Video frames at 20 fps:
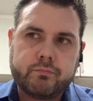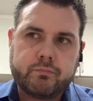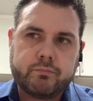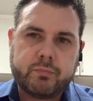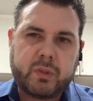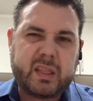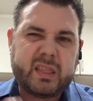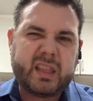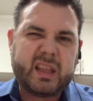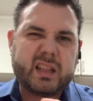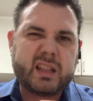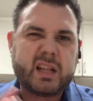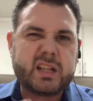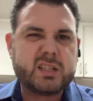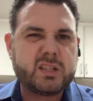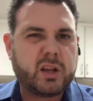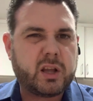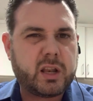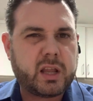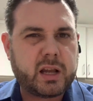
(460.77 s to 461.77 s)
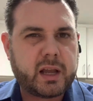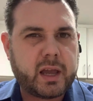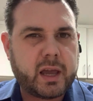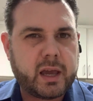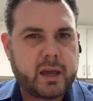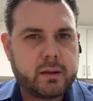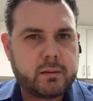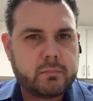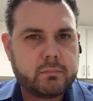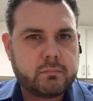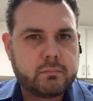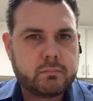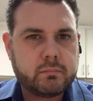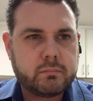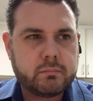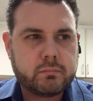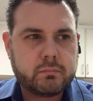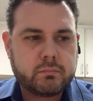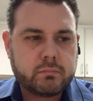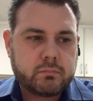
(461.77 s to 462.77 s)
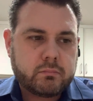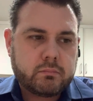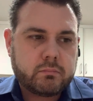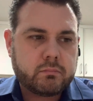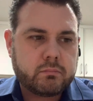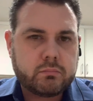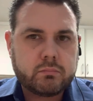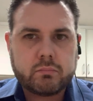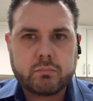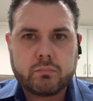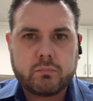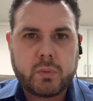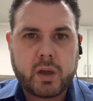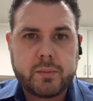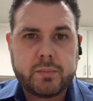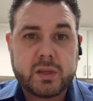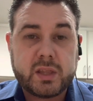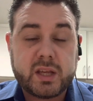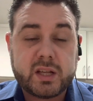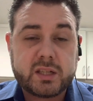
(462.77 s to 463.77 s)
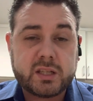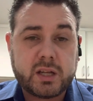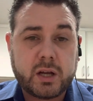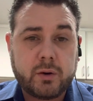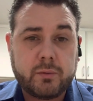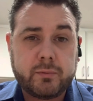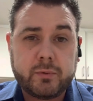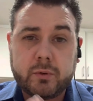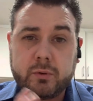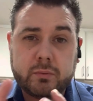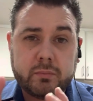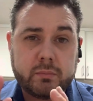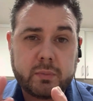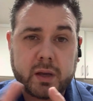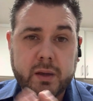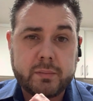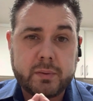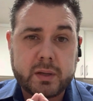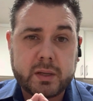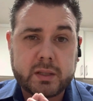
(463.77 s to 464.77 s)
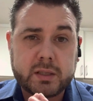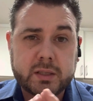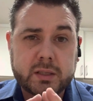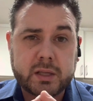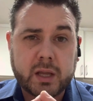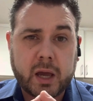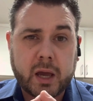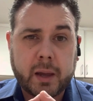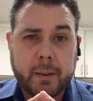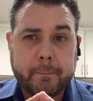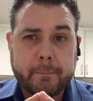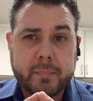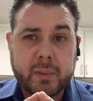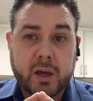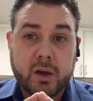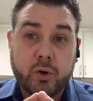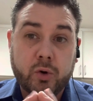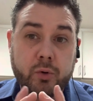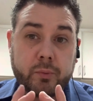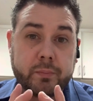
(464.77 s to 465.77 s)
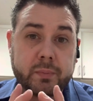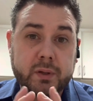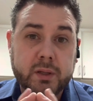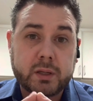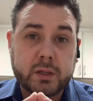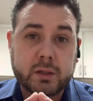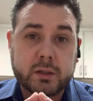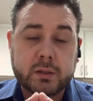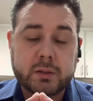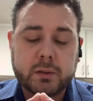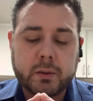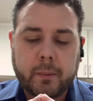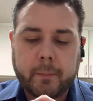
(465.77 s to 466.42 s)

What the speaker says: I think that's all I got. Maybe that's helpful. Maybe it's not. I hope it is.